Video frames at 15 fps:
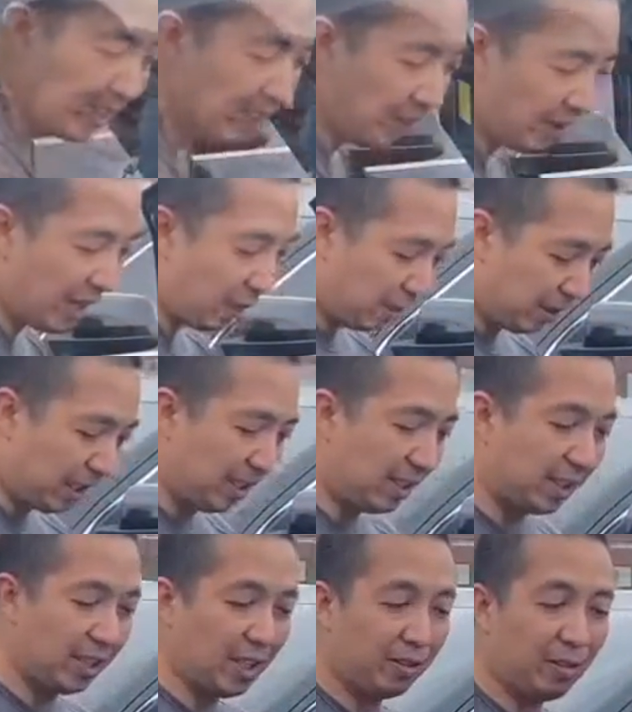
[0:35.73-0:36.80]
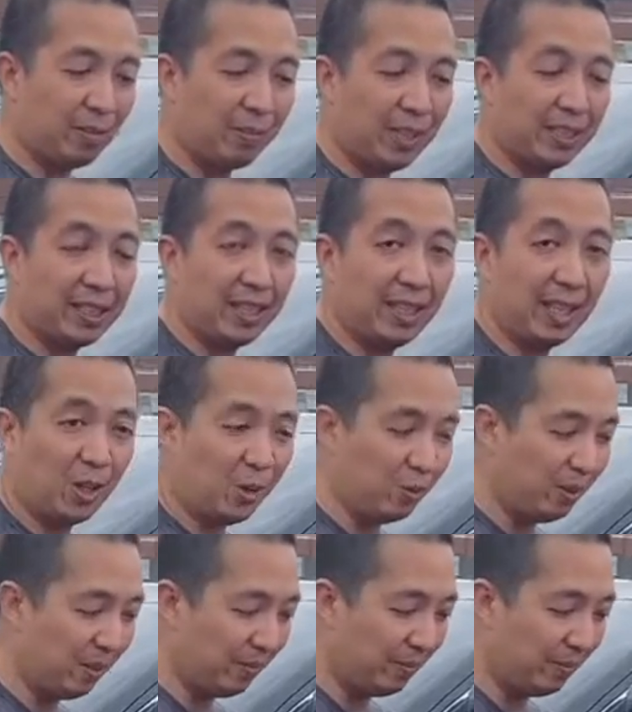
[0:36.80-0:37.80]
So now we're going to start replacing the low beam.